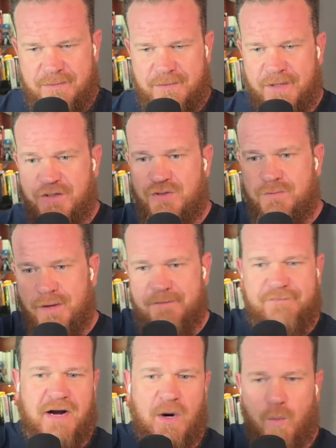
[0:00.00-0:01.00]
a
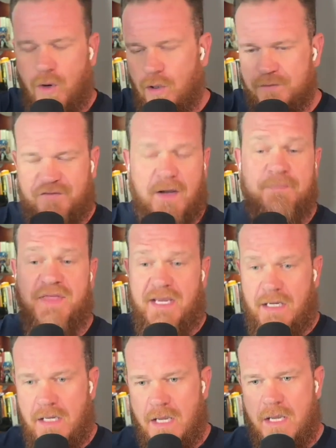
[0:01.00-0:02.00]
firewall,
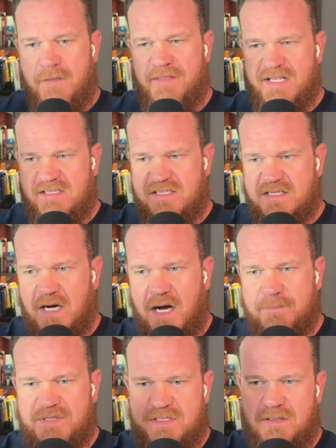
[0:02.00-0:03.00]
something that
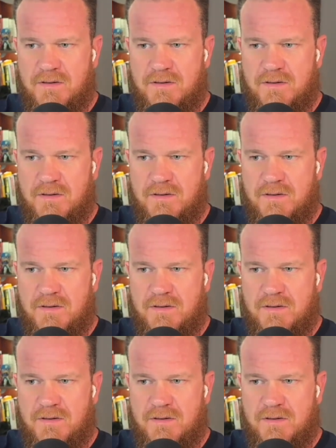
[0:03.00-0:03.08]
stops